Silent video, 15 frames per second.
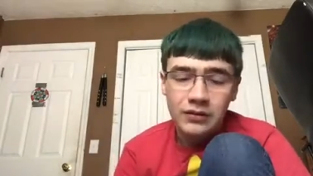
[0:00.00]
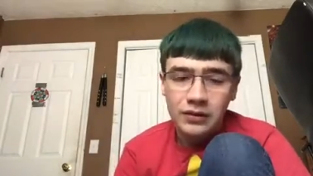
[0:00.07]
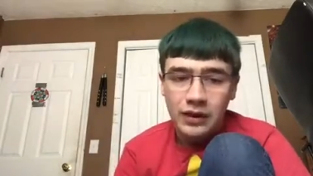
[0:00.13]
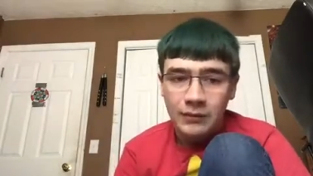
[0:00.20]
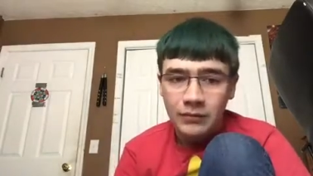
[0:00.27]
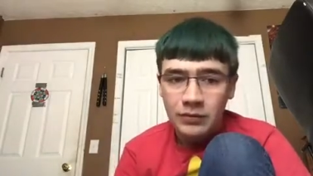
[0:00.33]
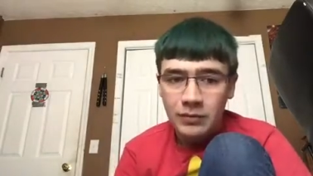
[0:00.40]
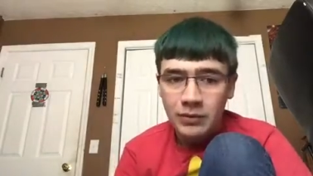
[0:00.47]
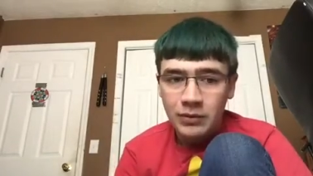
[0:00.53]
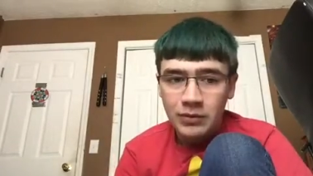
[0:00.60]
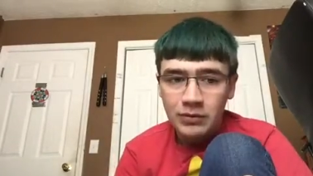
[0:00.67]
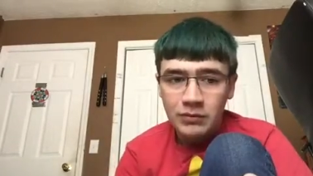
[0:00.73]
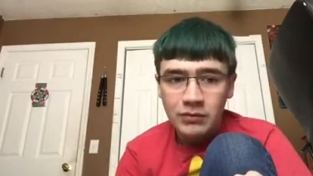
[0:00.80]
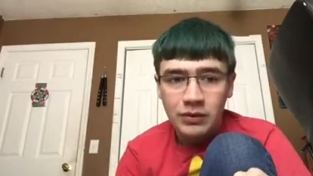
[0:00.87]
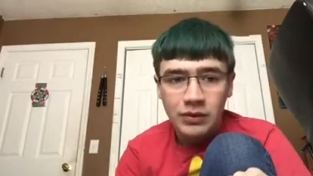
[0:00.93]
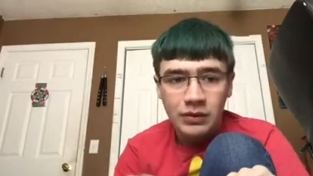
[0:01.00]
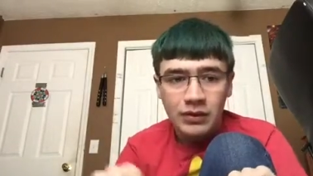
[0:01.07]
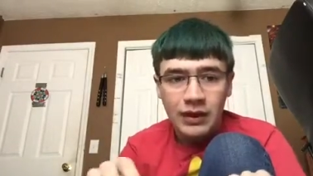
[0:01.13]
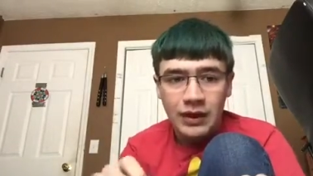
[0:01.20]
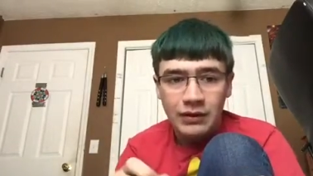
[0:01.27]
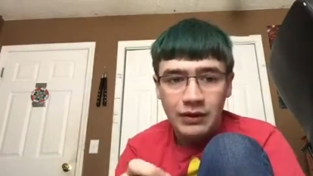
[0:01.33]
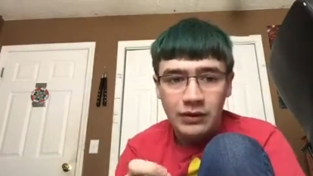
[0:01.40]
comfortable with
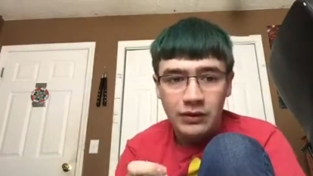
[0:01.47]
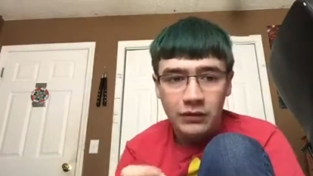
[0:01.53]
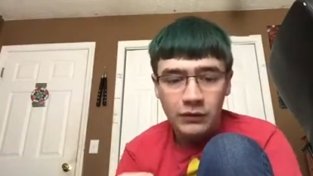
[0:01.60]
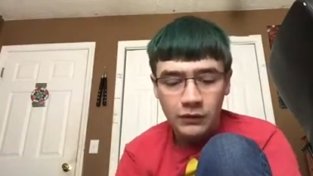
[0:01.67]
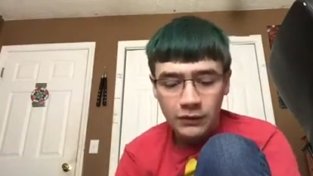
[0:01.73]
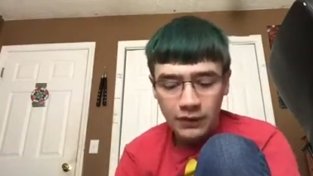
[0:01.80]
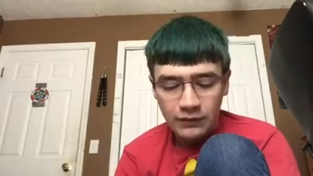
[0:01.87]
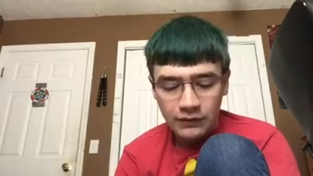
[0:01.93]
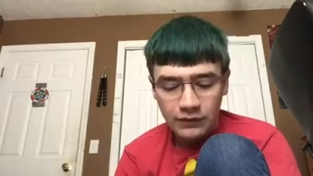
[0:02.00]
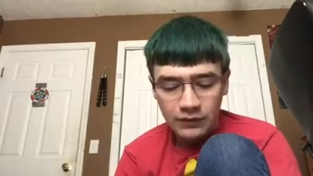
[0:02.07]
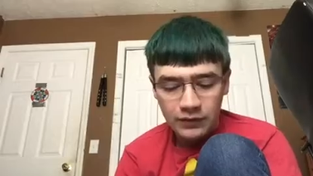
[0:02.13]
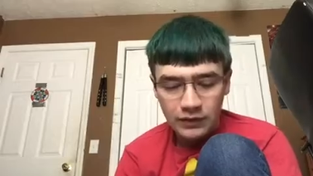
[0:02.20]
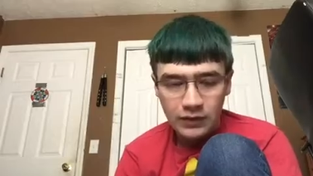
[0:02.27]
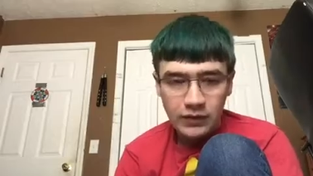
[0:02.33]
how I do stuff.